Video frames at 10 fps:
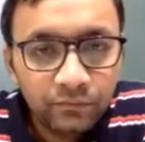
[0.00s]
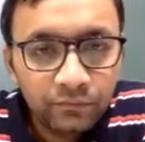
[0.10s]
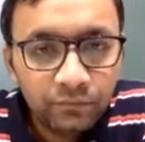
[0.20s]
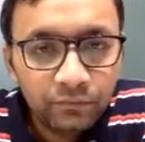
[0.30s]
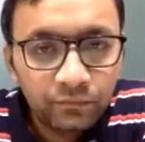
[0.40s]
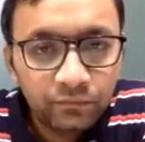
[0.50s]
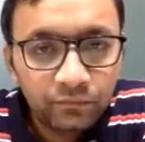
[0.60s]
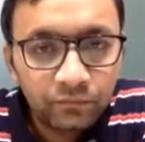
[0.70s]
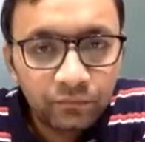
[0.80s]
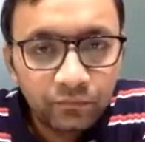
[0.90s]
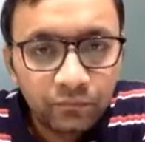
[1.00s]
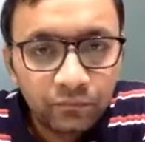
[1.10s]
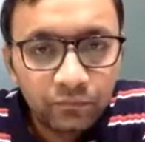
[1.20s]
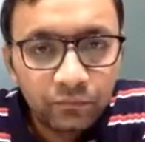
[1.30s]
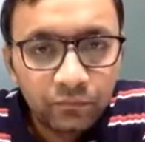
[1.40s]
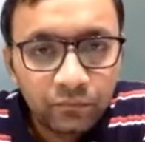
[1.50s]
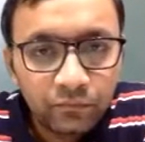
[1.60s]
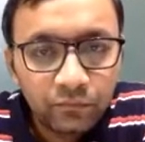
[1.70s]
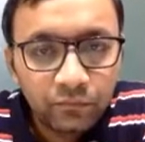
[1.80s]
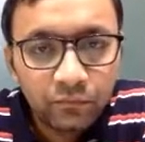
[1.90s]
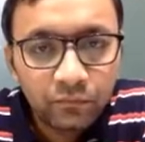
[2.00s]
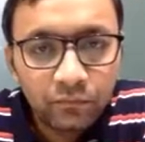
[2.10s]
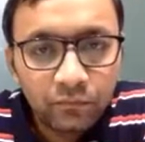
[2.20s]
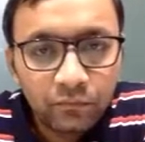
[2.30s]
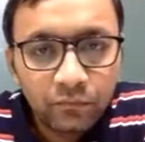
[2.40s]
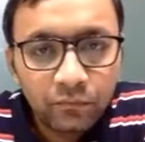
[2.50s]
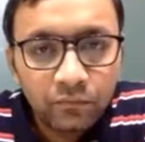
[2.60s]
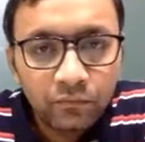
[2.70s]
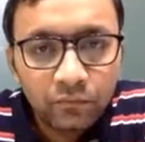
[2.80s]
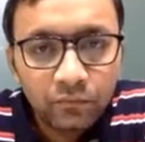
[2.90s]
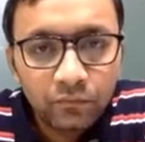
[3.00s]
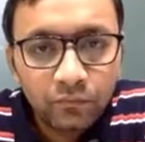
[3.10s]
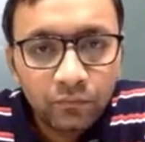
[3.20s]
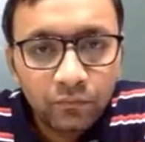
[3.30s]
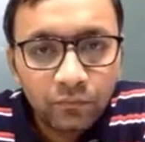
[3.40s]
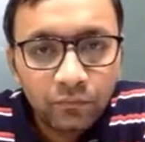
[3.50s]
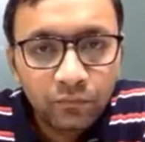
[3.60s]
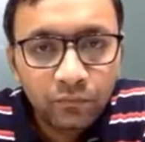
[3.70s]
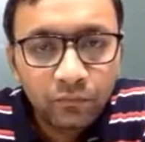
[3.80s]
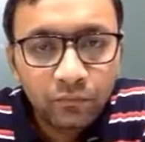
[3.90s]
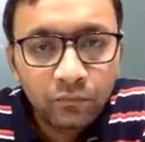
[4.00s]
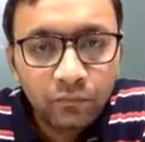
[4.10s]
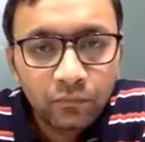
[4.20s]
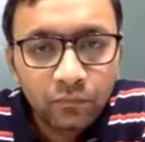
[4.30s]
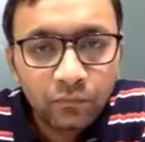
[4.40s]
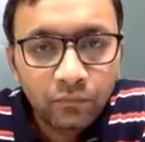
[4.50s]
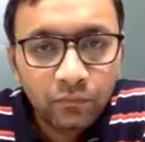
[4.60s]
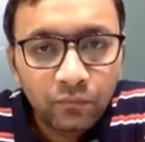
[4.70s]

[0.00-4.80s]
(silence)